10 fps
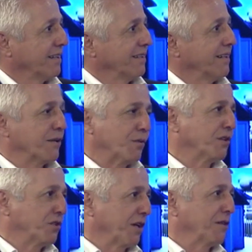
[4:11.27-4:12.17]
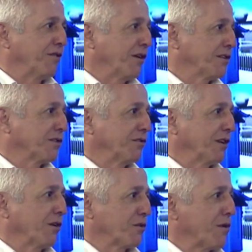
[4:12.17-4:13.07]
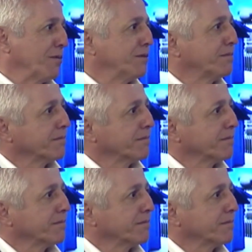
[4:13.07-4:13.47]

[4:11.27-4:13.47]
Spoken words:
Otherwise, you're going to find yourself in a lot of trouble.